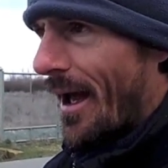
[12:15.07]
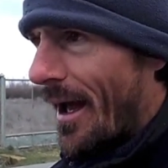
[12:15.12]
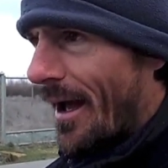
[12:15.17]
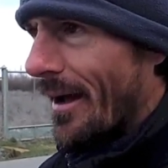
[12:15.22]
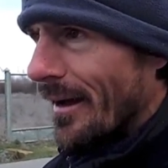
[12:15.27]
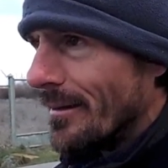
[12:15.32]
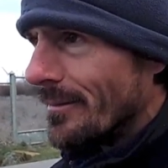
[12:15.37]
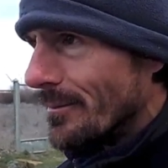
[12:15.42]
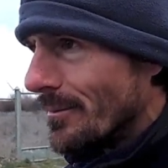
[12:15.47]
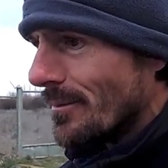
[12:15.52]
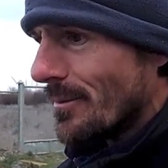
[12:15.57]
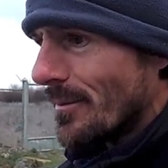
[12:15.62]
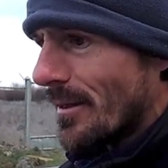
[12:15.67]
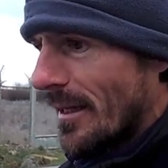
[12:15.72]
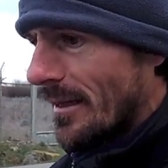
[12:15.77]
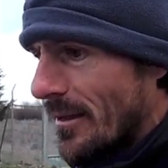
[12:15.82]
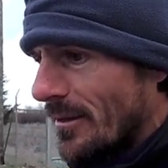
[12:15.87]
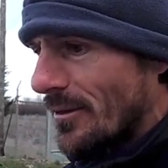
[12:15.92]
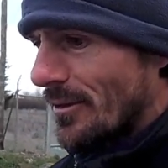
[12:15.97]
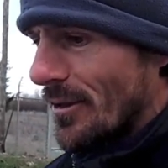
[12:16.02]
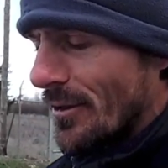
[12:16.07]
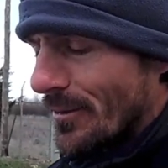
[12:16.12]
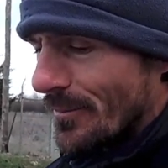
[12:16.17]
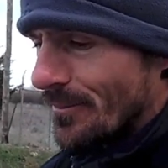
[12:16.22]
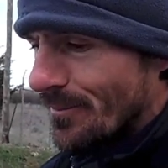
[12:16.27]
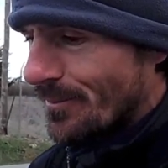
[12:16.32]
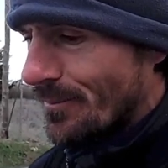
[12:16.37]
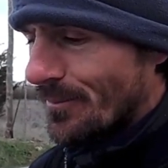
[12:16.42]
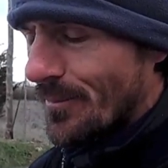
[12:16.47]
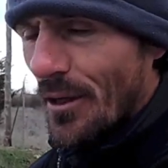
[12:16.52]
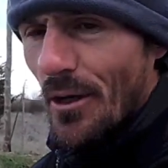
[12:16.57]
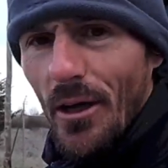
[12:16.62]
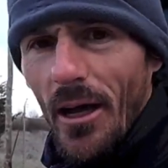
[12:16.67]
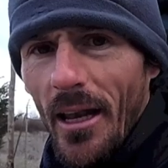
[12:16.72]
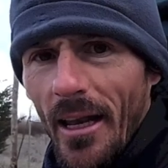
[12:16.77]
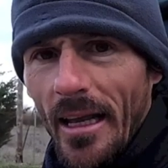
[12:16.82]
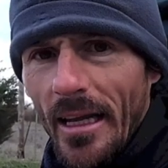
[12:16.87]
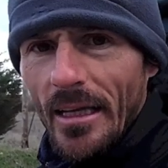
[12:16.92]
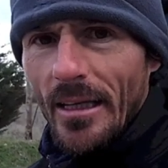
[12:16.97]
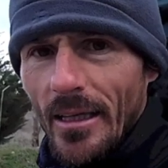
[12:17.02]
um, get there soon you know,
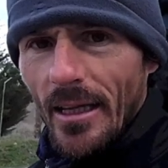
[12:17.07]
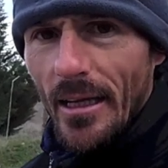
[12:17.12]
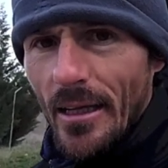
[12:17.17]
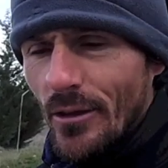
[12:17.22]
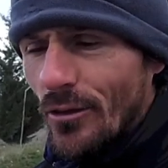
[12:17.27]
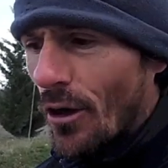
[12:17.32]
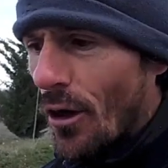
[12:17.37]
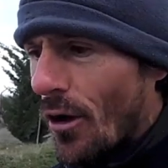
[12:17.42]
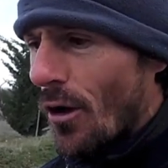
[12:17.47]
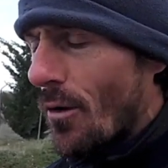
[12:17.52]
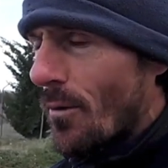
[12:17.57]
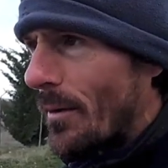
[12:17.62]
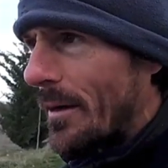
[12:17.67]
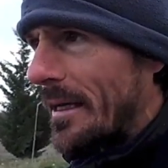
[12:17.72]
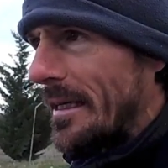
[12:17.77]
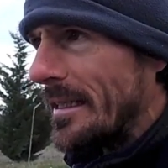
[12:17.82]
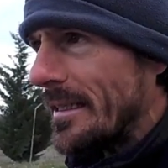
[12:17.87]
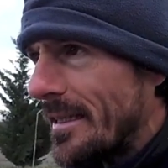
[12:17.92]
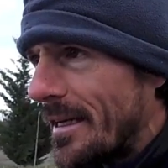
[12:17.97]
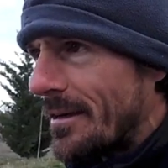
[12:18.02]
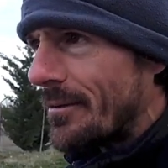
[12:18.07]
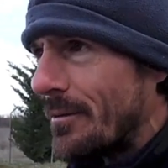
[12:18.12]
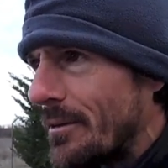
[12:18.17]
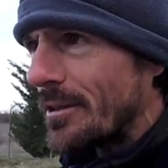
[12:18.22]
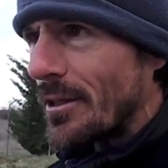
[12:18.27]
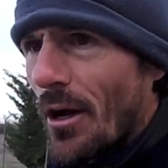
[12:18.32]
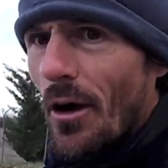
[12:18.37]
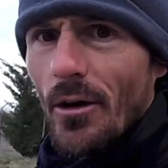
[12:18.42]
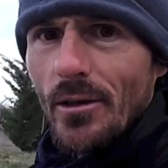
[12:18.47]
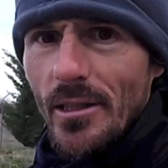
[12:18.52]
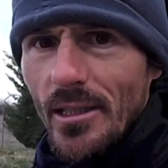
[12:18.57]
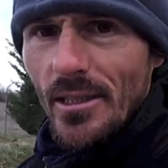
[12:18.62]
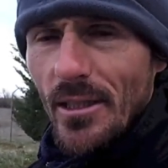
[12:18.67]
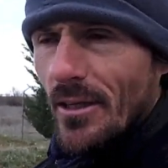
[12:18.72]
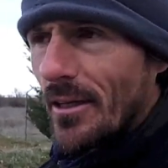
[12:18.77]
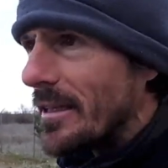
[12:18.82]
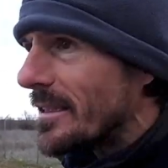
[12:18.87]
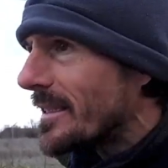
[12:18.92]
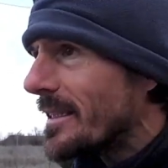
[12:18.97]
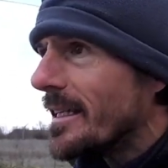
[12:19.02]
kind of like a, like a dog when he's near his house, he
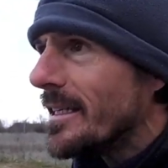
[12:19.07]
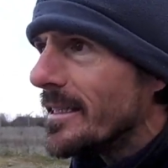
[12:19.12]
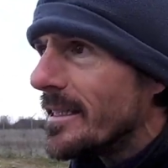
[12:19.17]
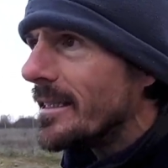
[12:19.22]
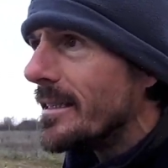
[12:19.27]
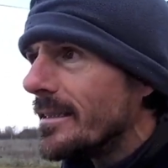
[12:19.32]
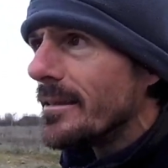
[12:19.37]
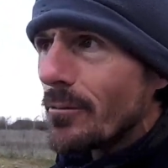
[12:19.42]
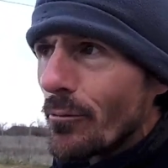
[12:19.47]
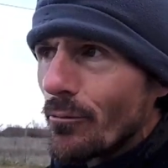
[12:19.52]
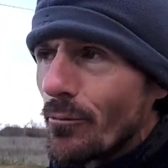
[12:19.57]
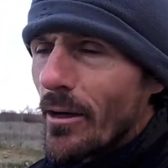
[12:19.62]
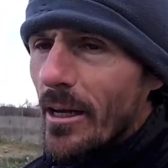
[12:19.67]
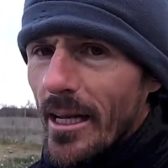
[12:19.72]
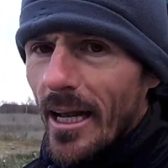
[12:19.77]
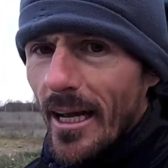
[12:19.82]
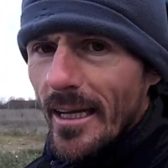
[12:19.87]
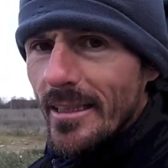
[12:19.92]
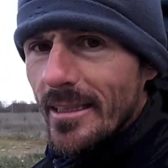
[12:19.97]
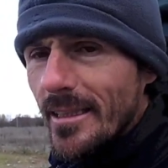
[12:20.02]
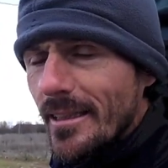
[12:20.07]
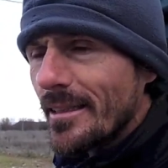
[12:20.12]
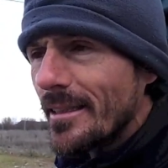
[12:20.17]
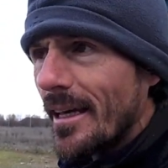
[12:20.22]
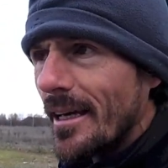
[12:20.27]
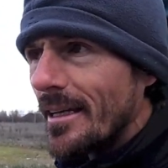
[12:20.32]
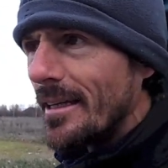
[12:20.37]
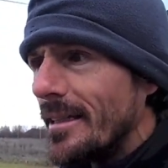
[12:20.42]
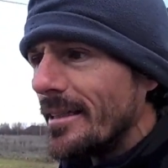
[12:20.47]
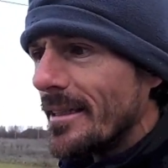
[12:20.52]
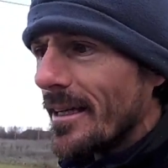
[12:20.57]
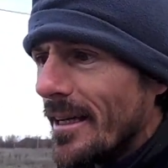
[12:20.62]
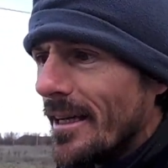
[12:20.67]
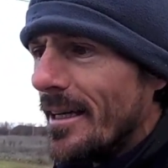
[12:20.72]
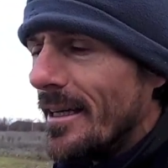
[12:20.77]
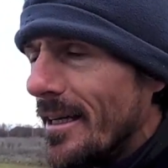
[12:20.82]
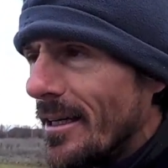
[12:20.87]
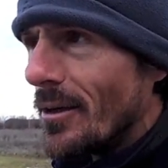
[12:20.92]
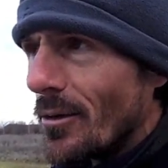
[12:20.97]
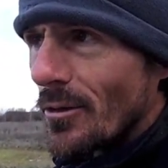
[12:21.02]
suddenly sees, he realizes that he's,
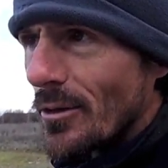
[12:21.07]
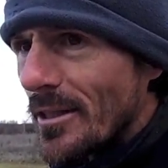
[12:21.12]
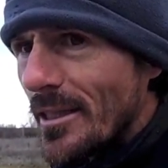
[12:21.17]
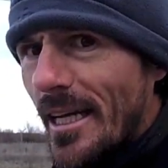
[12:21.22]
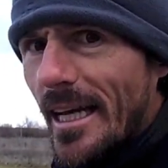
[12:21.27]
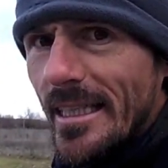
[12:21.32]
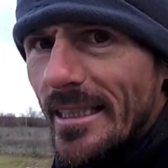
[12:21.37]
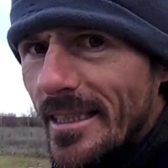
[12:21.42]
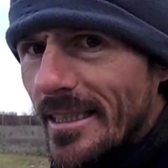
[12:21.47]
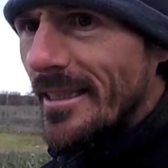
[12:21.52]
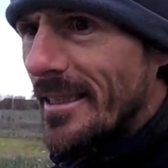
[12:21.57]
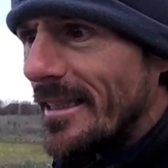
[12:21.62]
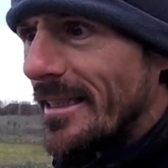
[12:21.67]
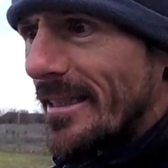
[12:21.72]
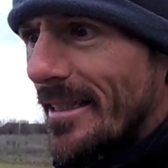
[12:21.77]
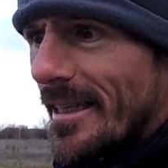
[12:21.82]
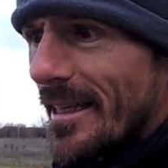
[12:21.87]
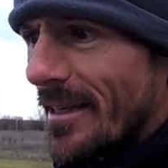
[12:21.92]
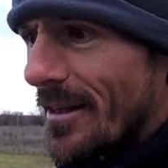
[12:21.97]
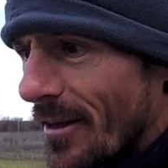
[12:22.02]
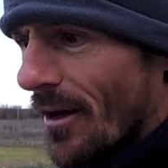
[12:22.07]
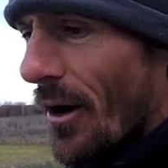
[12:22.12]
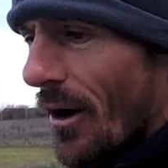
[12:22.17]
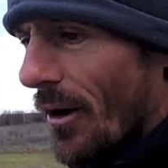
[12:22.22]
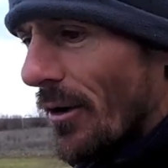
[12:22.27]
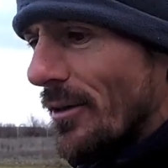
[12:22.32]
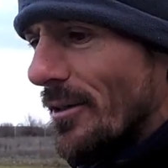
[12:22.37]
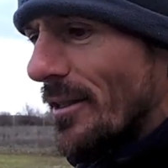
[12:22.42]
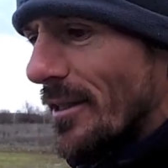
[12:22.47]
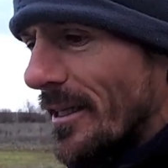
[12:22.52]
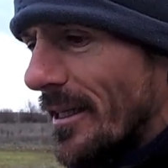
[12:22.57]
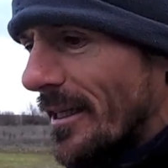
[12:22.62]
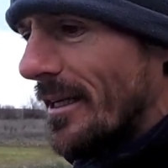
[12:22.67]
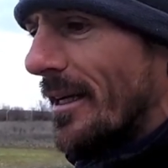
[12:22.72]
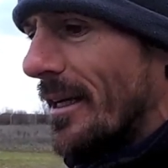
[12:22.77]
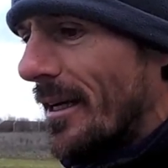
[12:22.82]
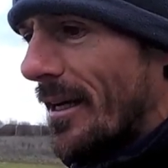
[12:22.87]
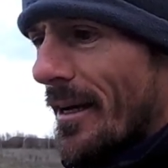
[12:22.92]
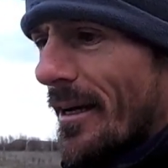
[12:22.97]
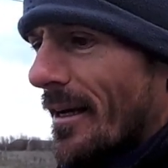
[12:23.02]
or senses he's near the house and
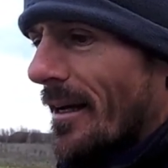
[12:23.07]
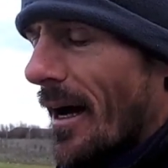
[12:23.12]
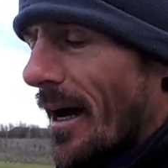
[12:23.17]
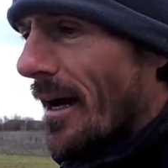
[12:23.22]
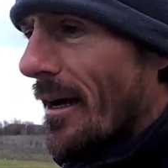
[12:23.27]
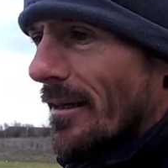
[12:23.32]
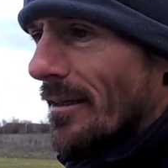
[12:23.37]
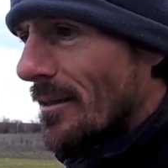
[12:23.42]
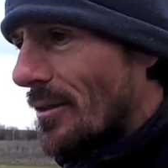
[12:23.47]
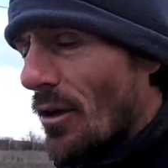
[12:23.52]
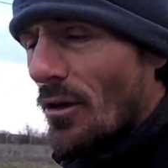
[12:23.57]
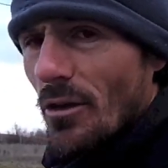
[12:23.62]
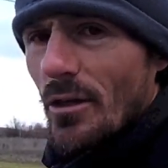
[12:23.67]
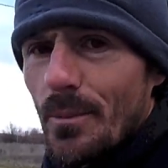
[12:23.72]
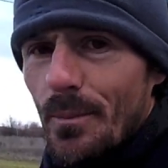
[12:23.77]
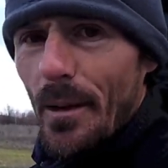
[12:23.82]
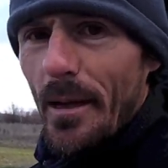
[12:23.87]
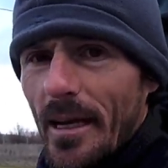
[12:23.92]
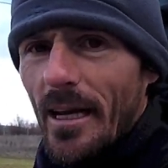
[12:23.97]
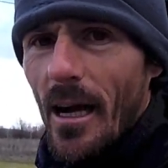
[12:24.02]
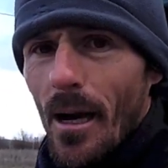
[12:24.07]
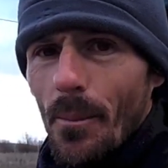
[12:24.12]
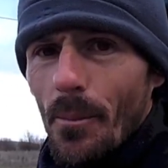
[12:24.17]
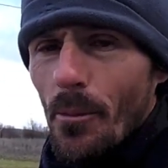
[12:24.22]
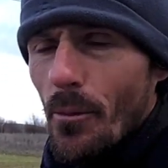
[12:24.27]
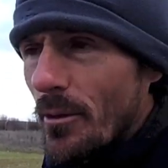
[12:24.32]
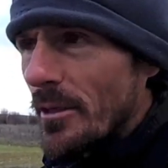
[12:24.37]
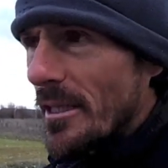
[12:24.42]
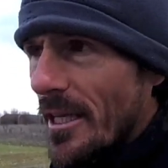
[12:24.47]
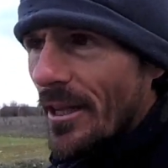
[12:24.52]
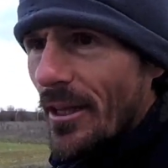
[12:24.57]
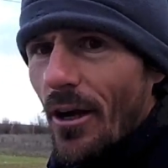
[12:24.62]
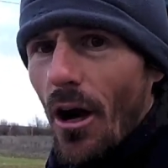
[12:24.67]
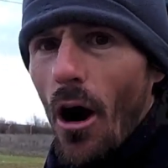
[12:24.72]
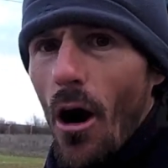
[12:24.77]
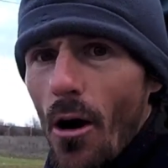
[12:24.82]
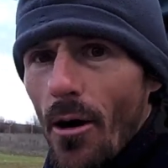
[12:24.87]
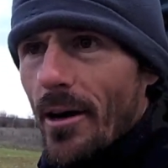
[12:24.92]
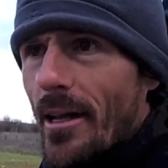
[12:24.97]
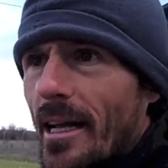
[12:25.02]
he starts speeding up or he's in the
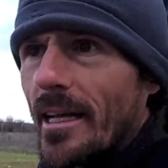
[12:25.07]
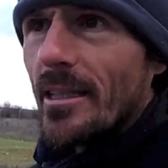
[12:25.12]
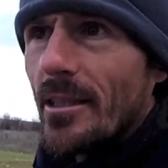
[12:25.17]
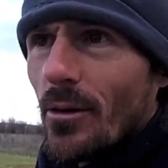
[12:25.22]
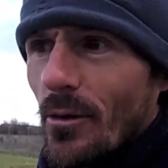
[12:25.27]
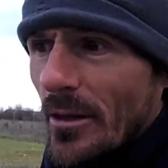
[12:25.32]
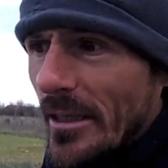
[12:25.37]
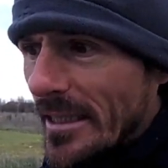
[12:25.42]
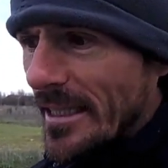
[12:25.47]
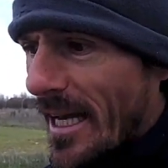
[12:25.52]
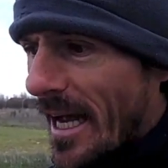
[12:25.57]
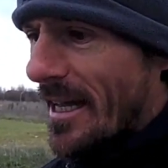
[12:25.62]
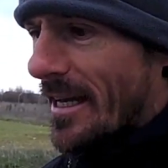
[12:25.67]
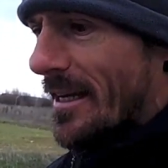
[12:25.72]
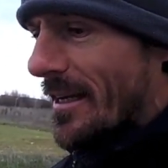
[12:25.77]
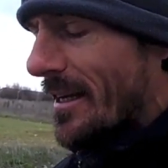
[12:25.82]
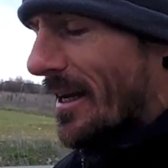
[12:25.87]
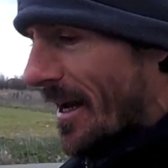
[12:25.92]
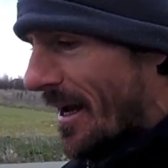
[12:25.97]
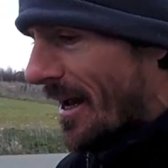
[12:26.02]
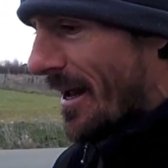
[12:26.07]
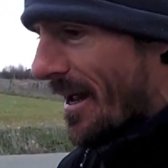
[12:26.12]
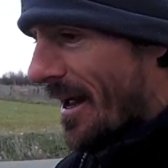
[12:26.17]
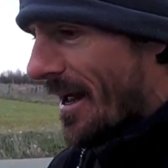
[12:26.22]
car and he gets all excited.